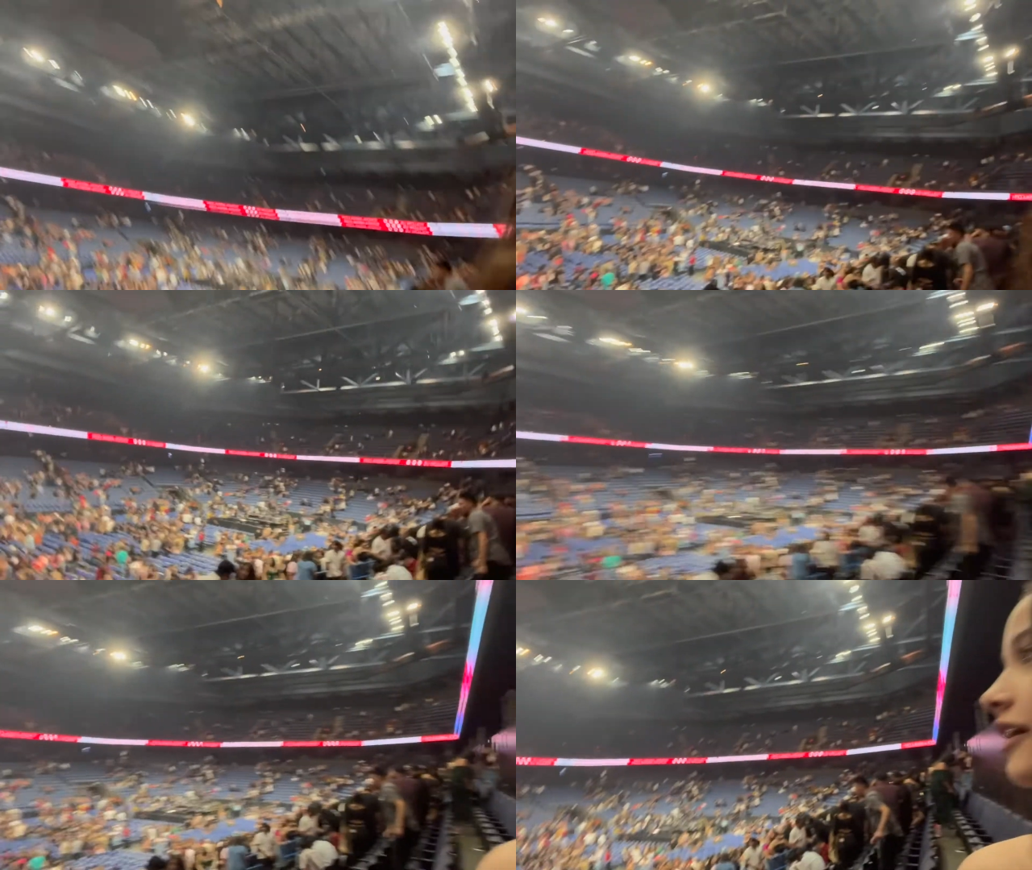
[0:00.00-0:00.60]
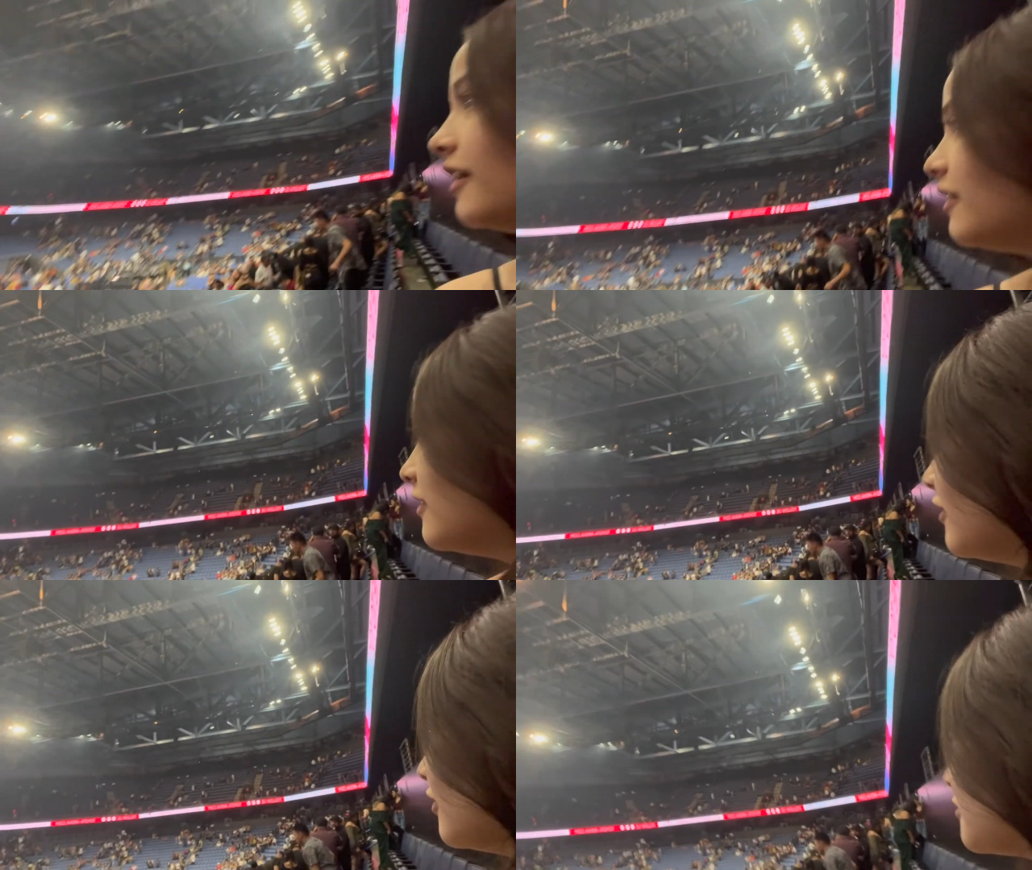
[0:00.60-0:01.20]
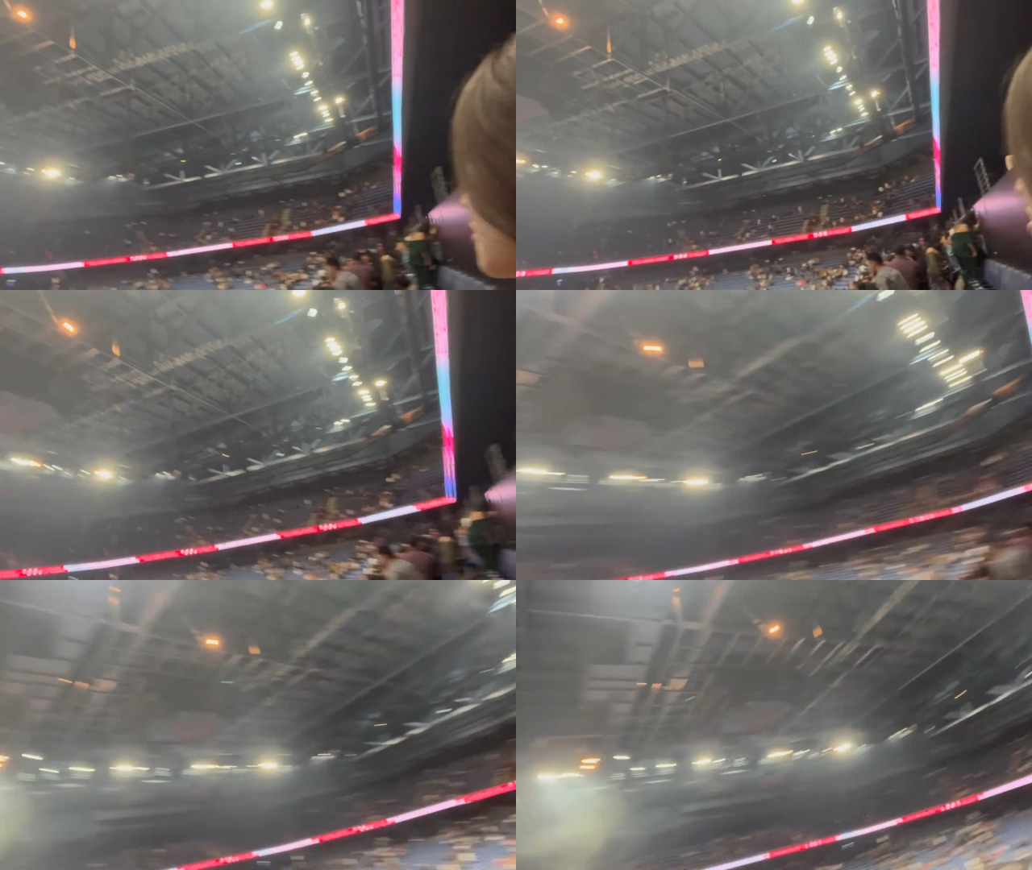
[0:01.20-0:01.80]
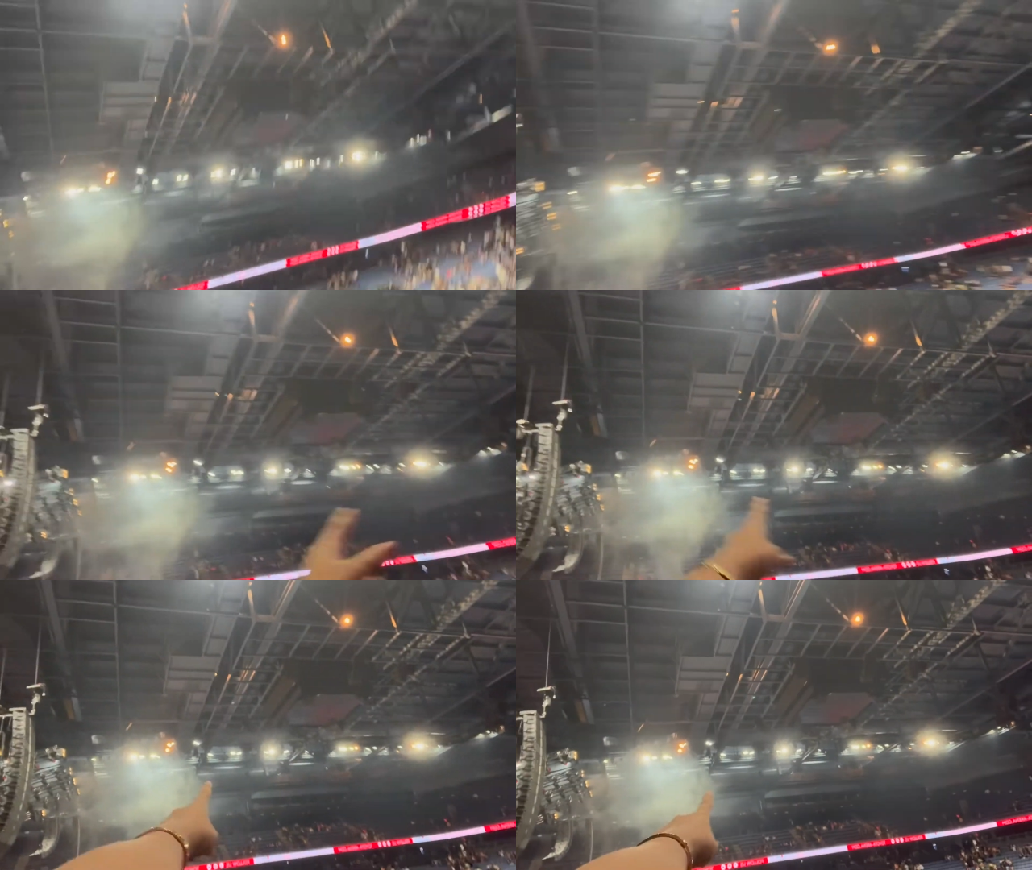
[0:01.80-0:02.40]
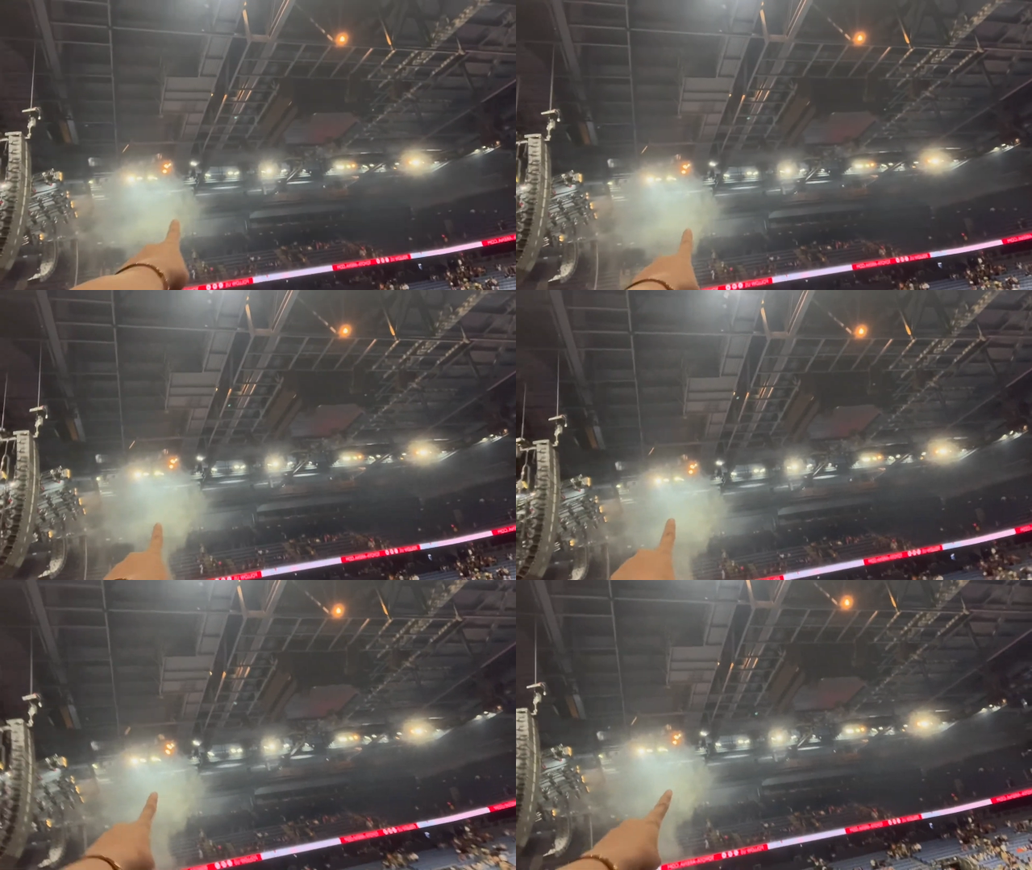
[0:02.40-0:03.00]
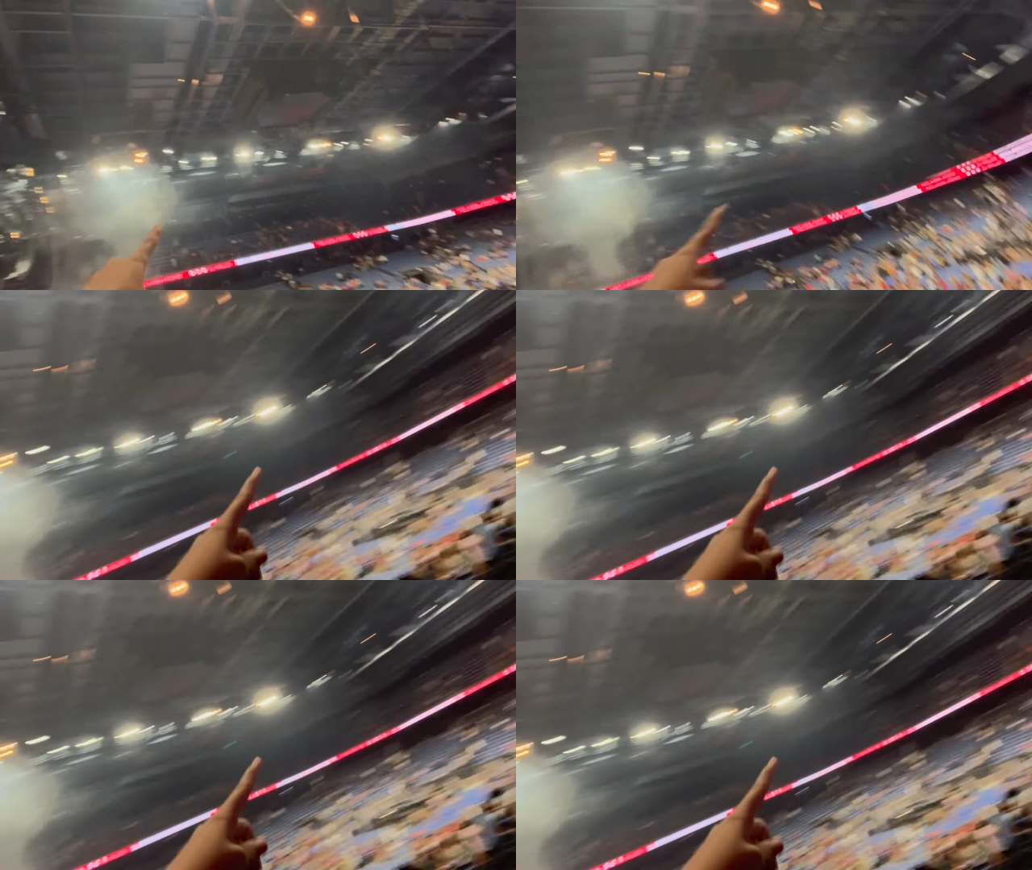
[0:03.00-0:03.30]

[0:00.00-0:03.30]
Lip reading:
[unreadable: no face in view]